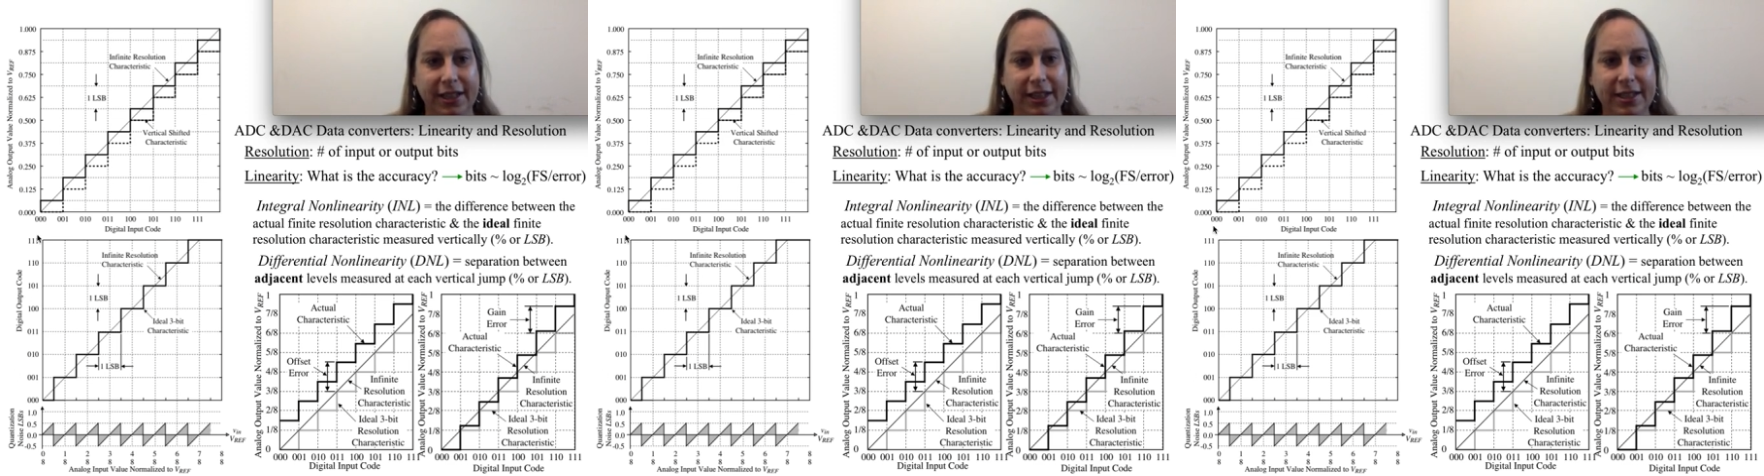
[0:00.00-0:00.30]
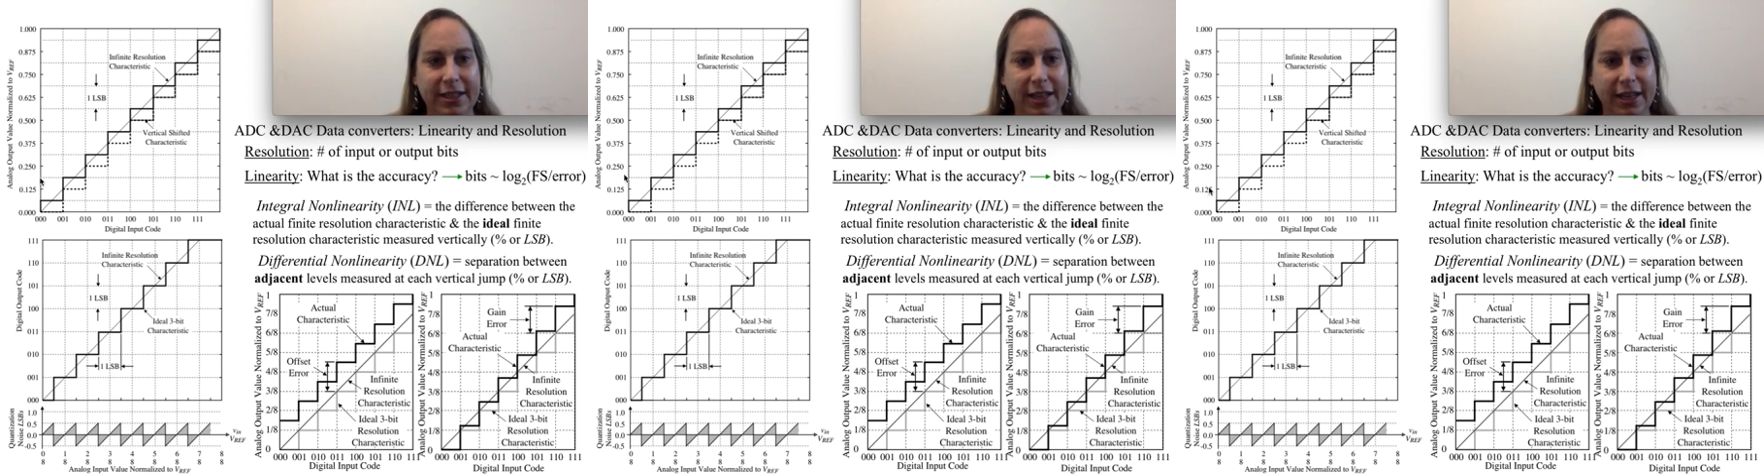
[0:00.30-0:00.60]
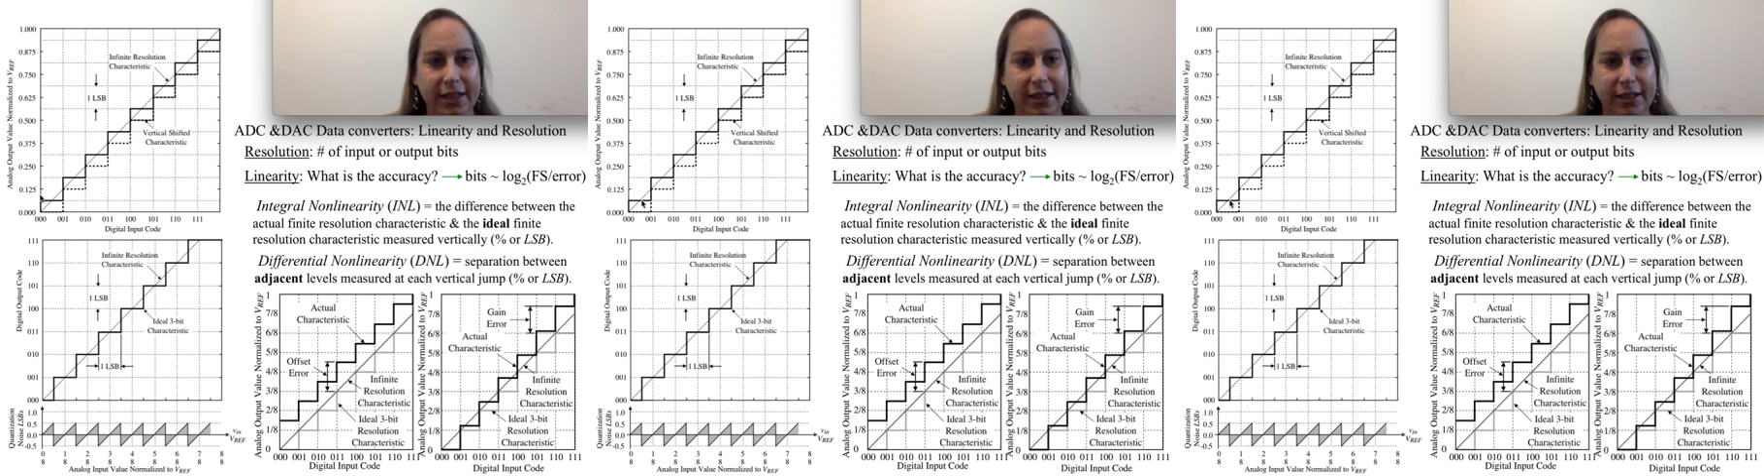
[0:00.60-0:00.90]
is
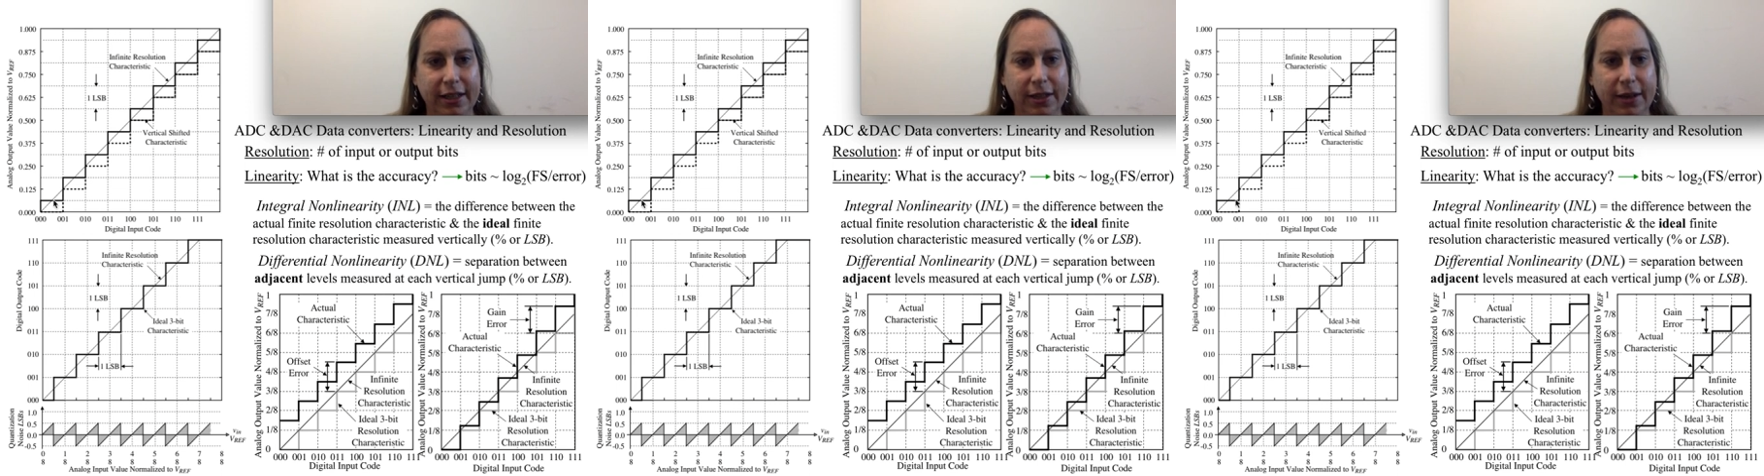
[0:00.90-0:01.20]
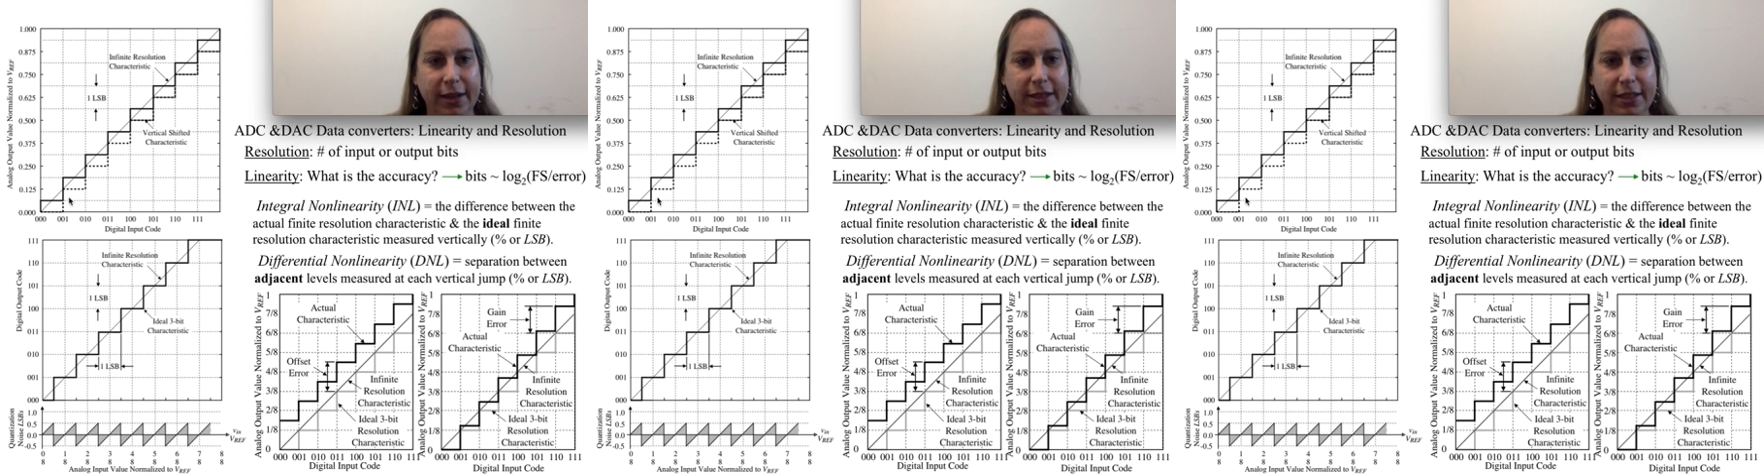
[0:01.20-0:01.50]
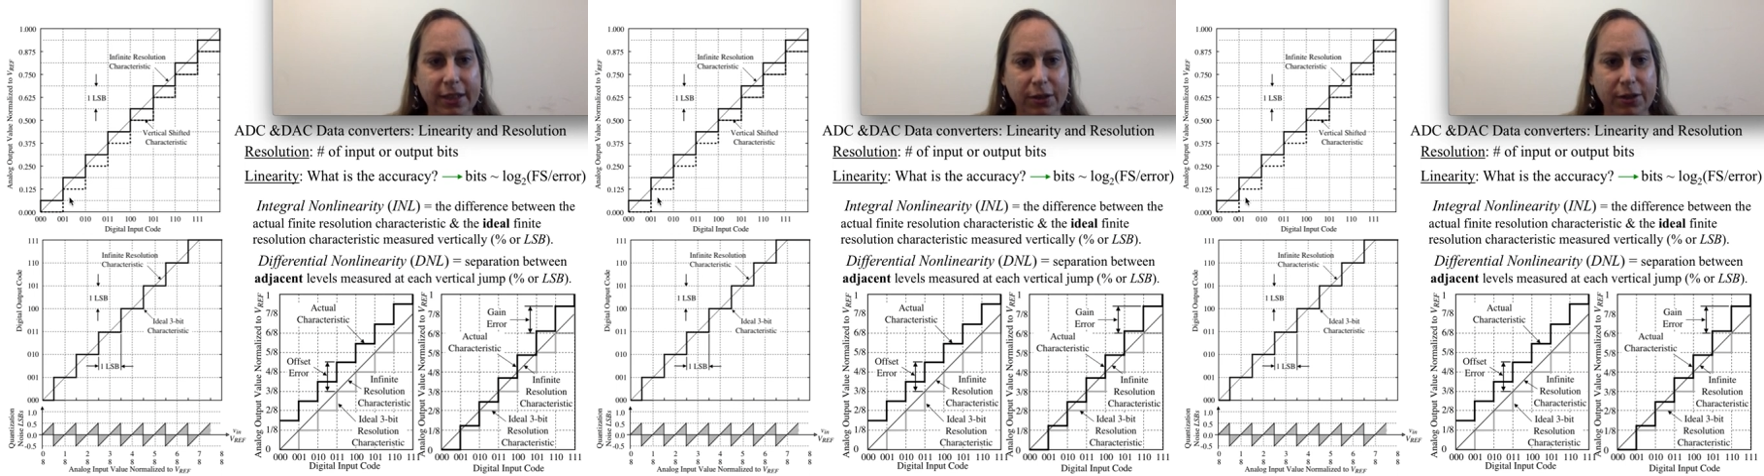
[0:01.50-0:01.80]
that you know,
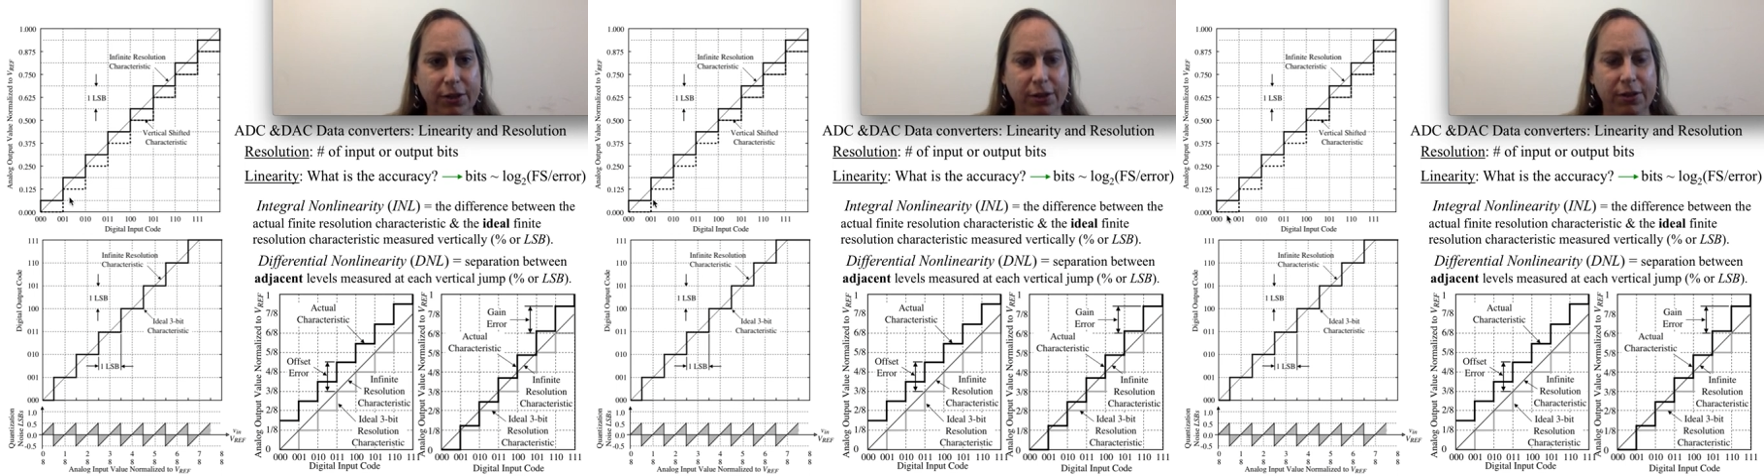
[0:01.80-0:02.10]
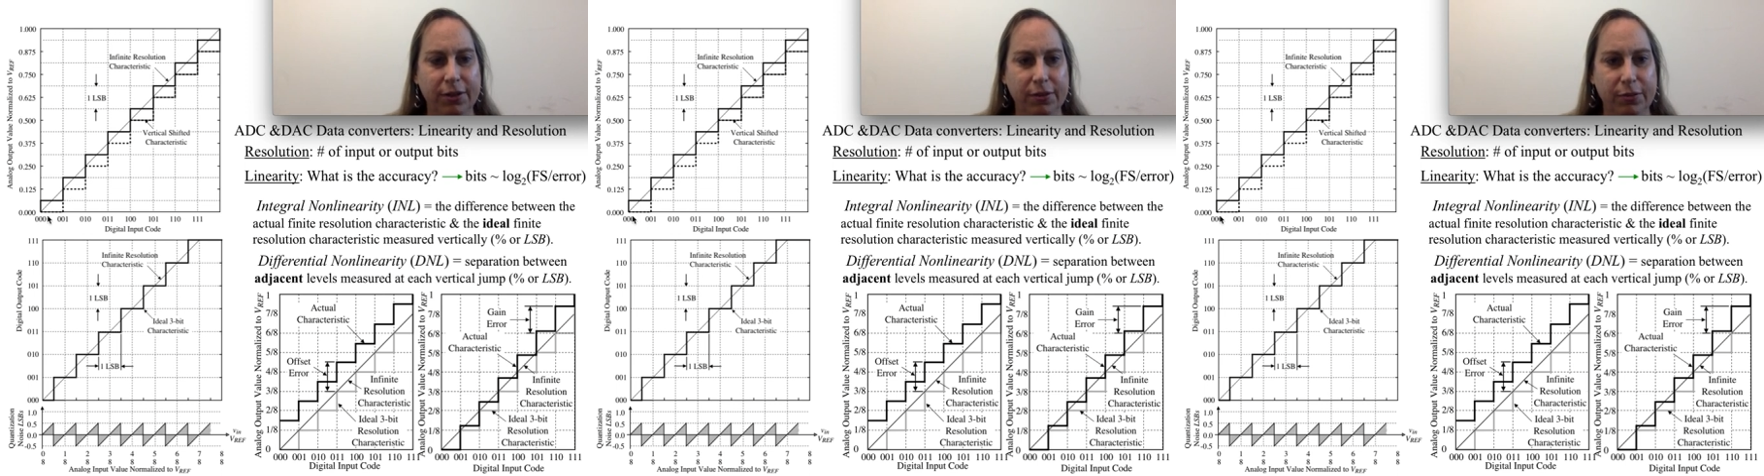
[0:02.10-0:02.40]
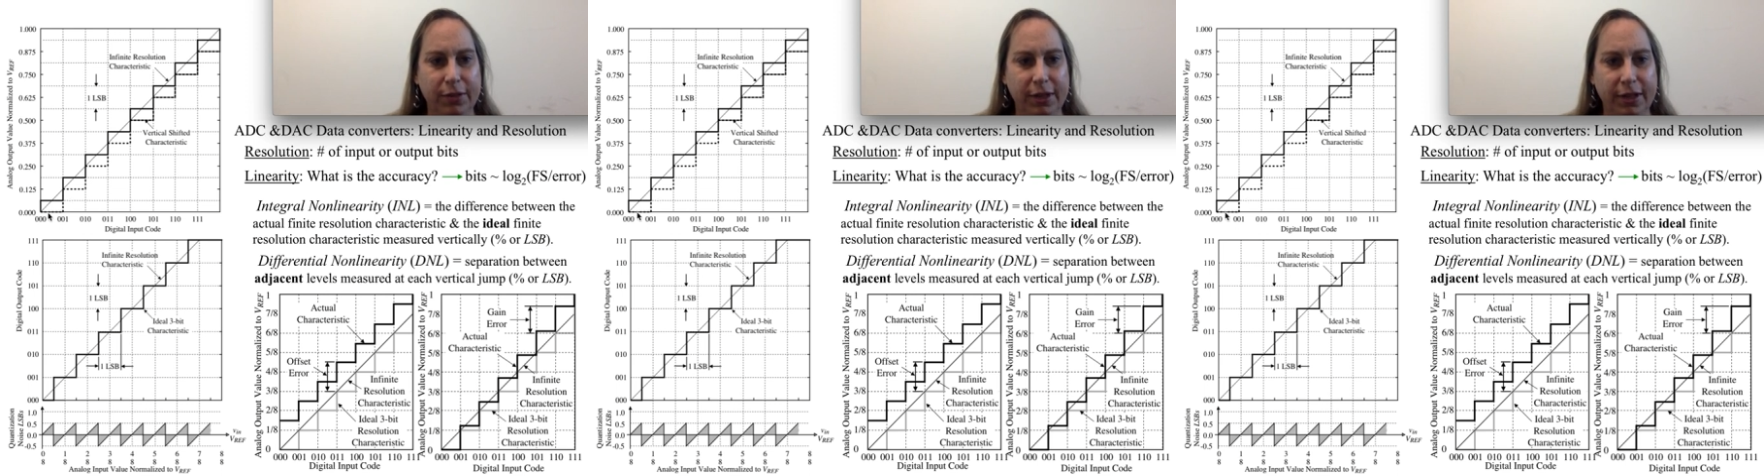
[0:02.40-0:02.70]
ideal curve would,